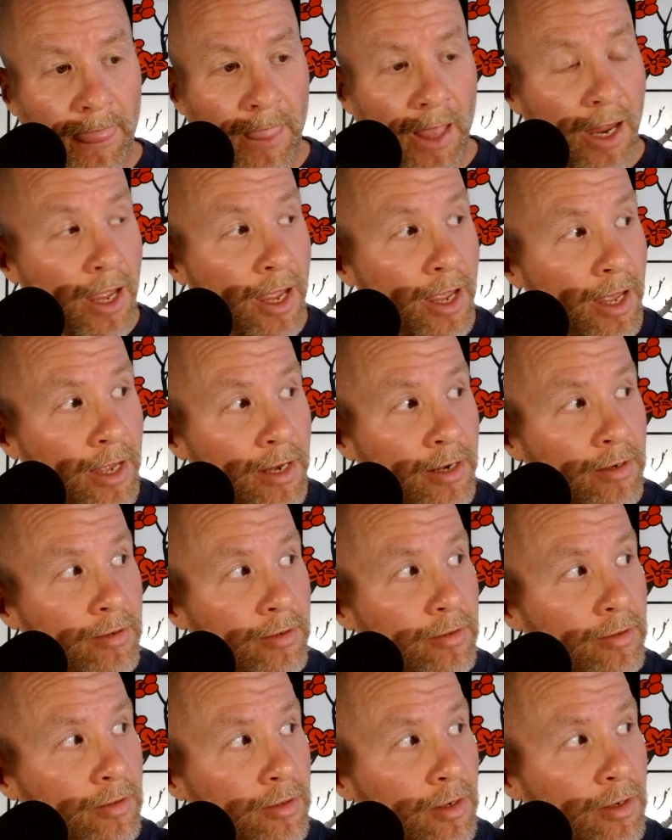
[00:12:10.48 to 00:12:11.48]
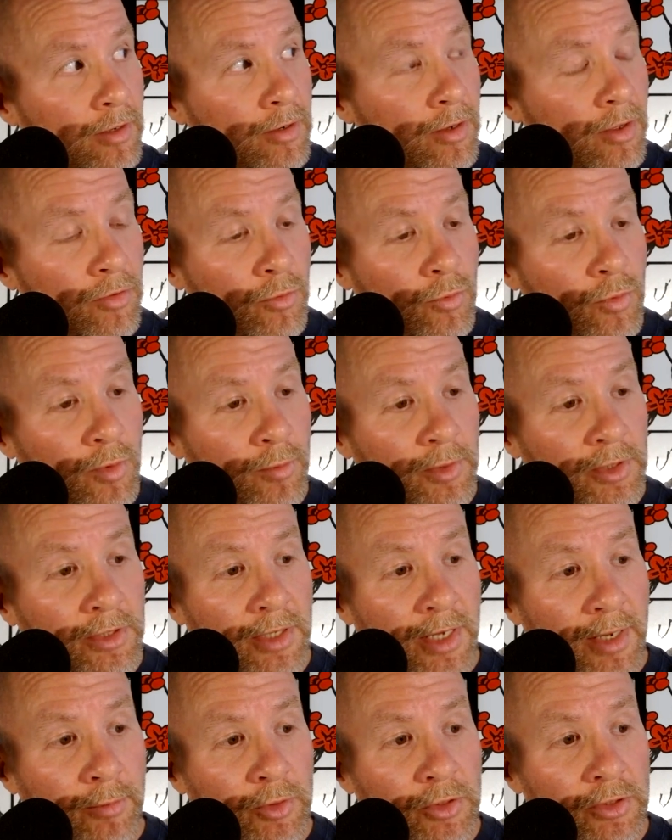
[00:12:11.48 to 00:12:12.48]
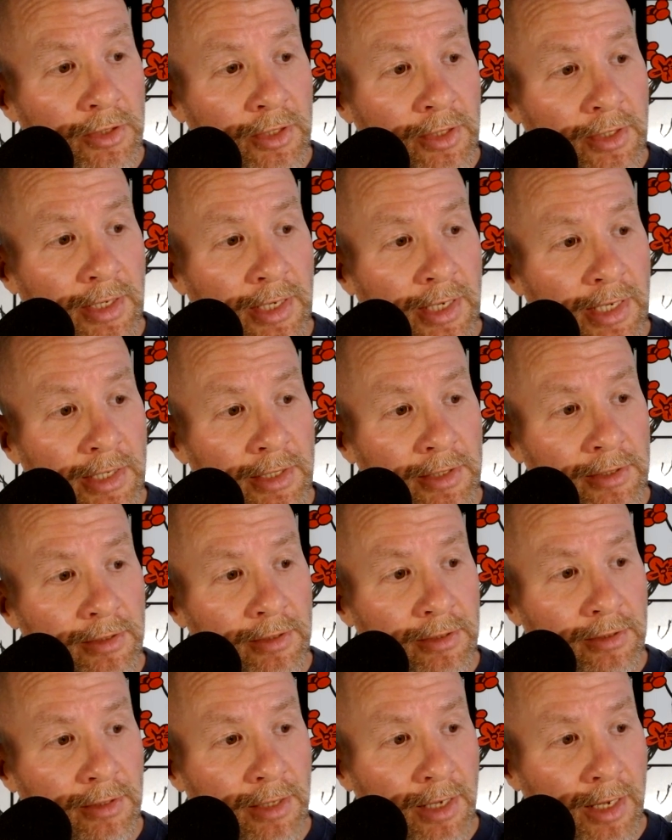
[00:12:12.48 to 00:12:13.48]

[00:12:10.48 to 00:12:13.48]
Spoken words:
And another woman's name was Denise,